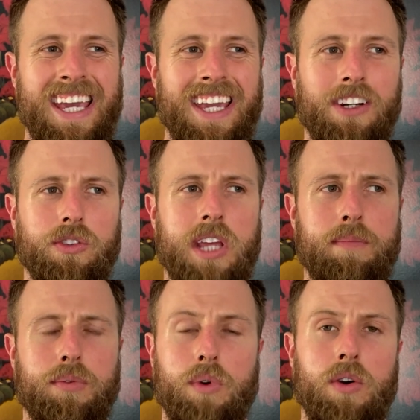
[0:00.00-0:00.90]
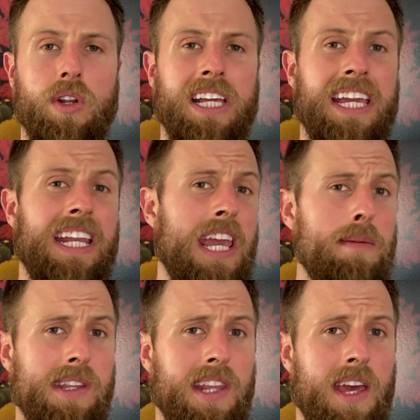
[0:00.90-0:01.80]
It'll temporarily
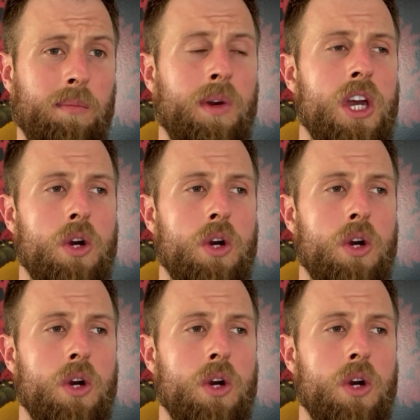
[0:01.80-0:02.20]
inhibit them,